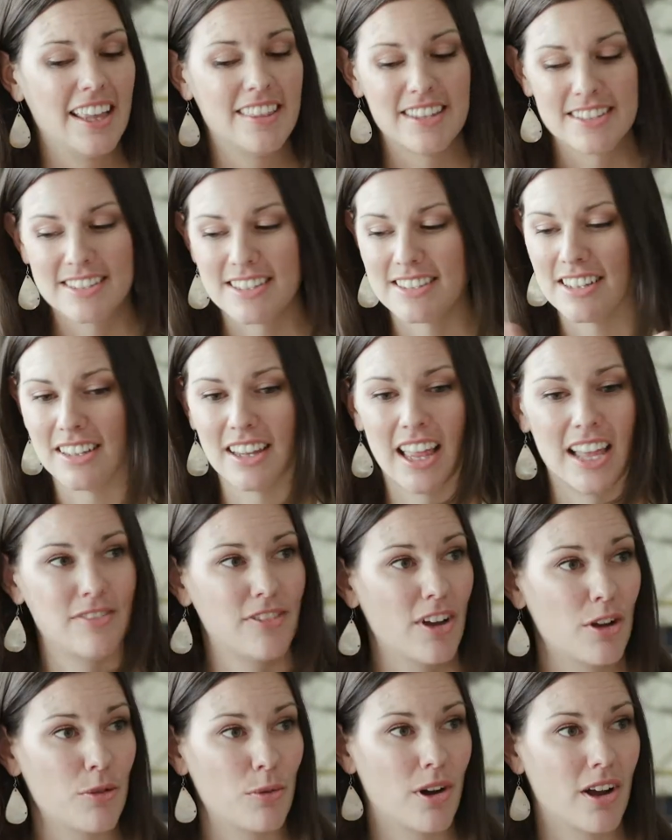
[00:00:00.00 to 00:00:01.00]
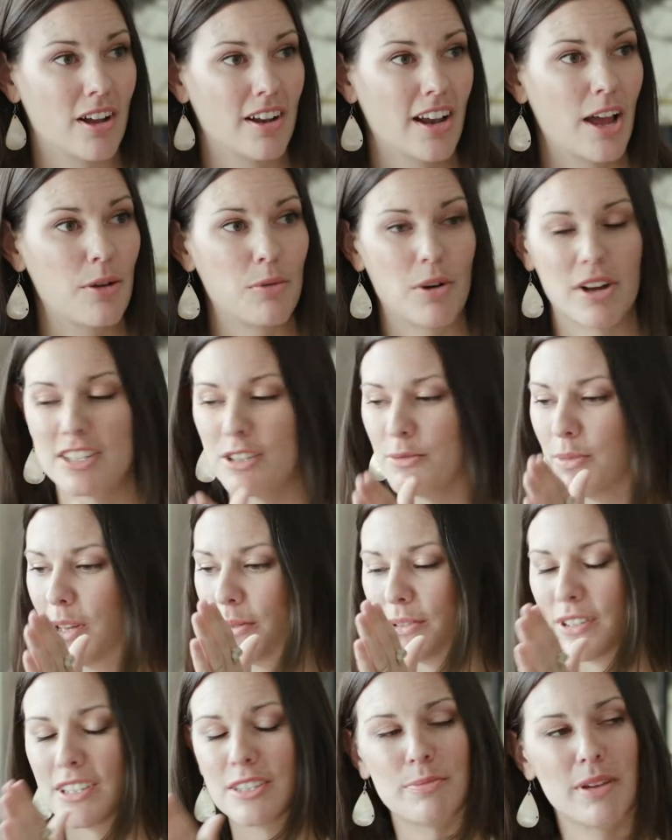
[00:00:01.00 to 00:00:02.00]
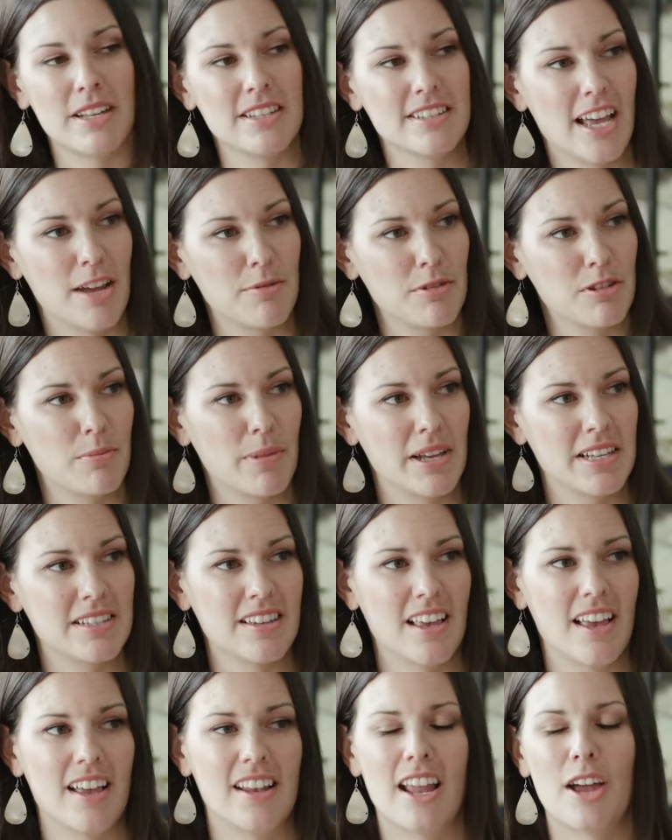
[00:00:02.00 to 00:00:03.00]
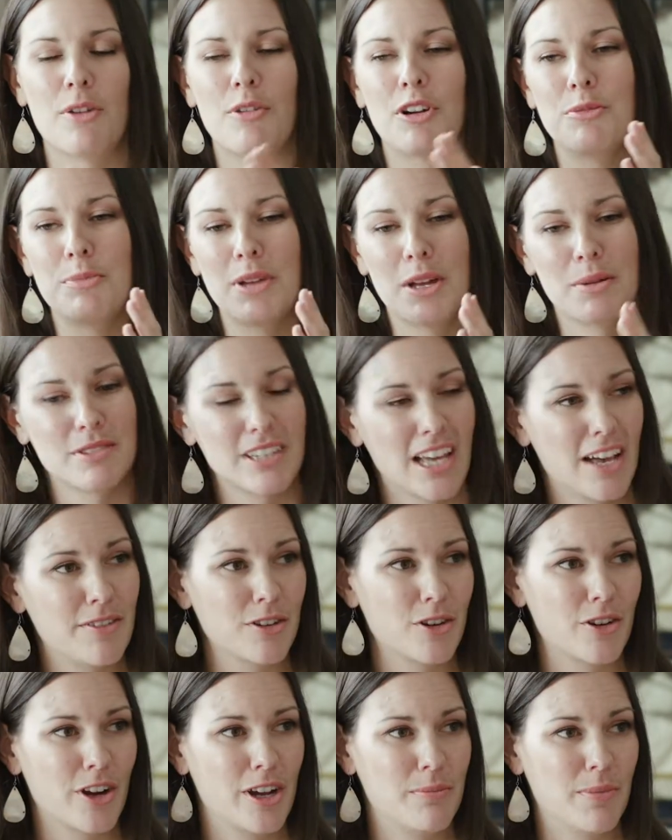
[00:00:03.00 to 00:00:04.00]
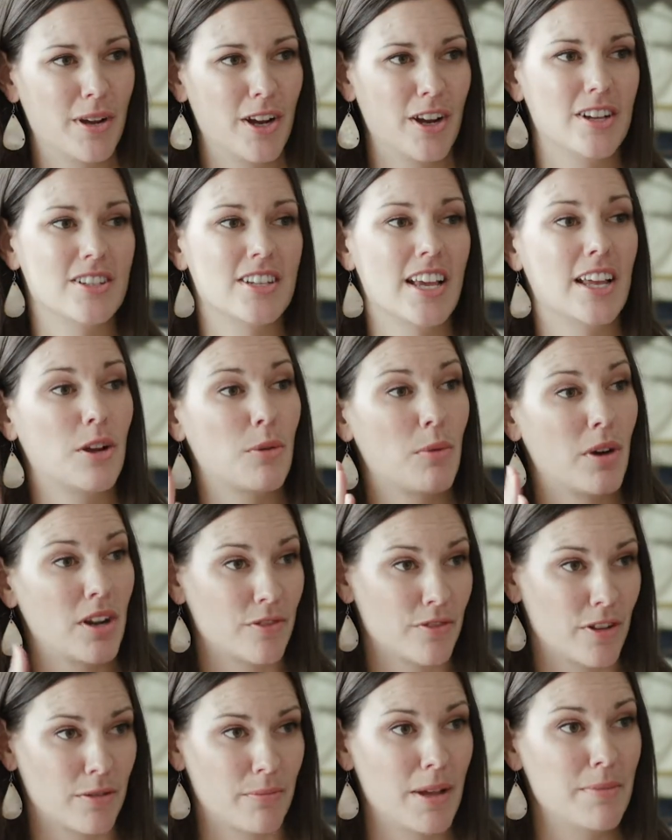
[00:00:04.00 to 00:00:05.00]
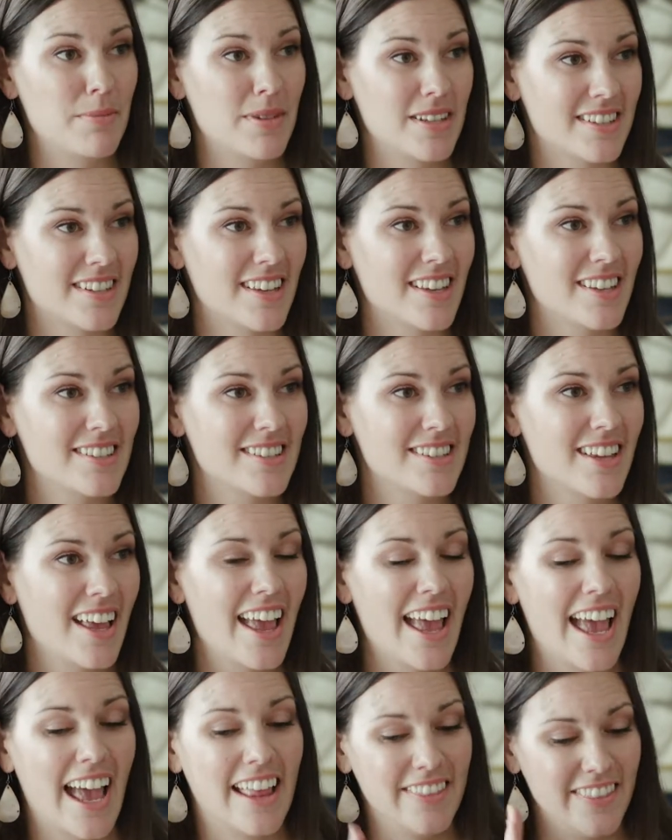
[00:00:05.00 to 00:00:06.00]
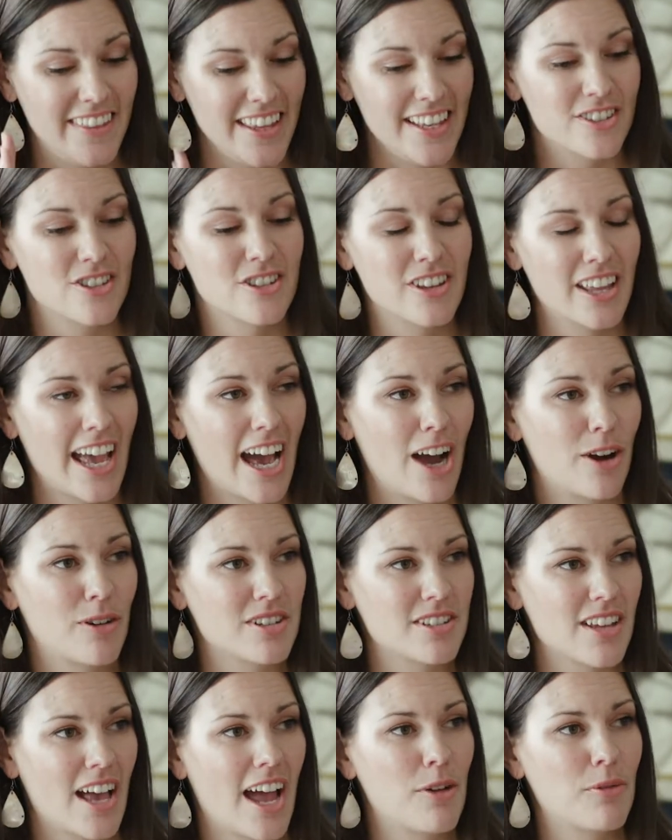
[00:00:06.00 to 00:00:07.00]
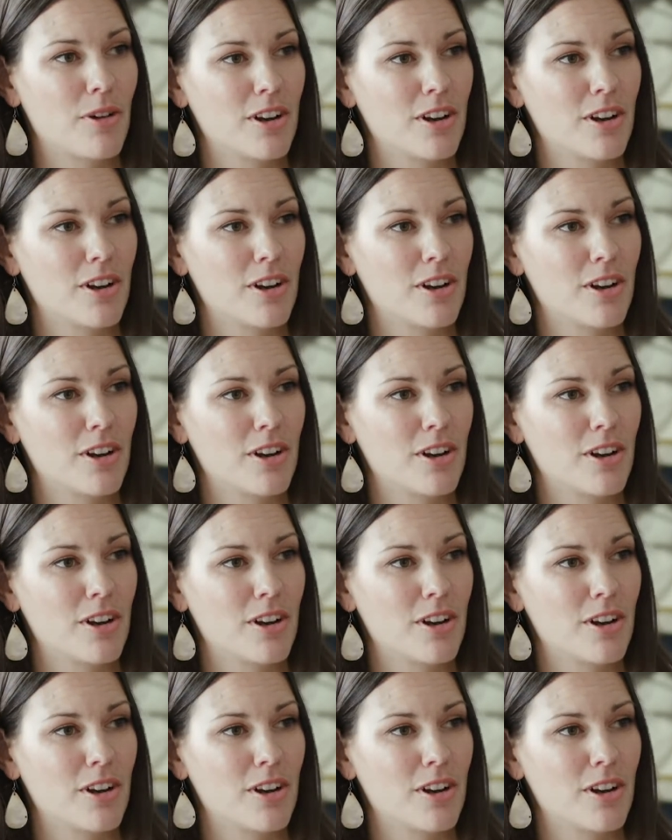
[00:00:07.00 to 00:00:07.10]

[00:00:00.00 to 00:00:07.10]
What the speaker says: This is the life I want. I want to be able to spend time with my son. I want to be able to have a great marriage, and I want to run my business. And these are the hours I